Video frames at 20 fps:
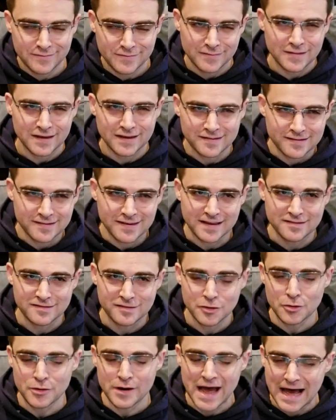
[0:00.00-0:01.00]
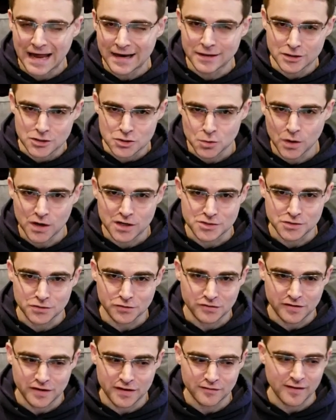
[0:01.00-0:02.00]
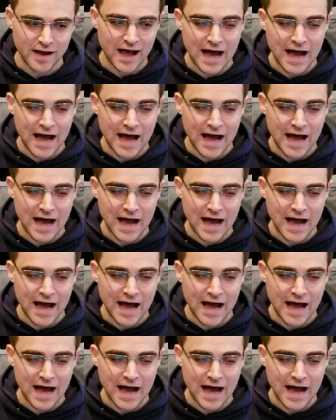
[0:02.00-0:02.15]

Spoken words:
It says they're not dishwasher safe.